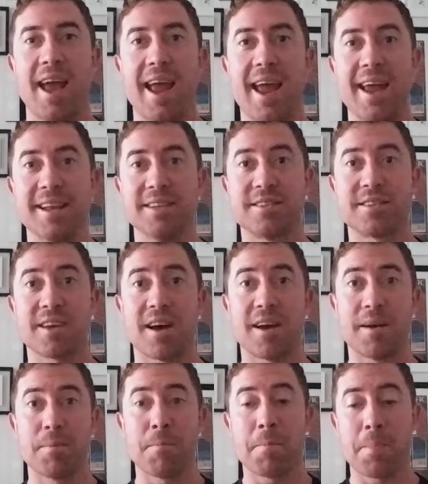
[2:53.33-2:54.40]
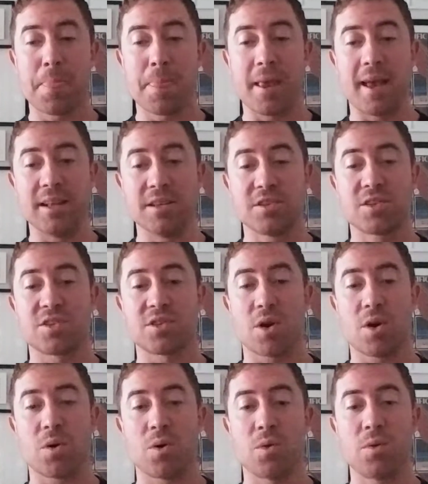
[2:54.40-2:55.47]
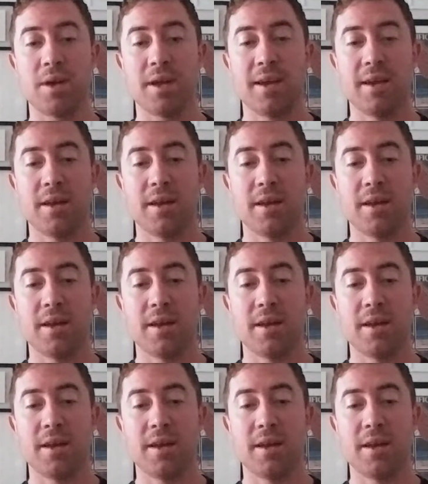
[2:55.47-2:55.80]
And so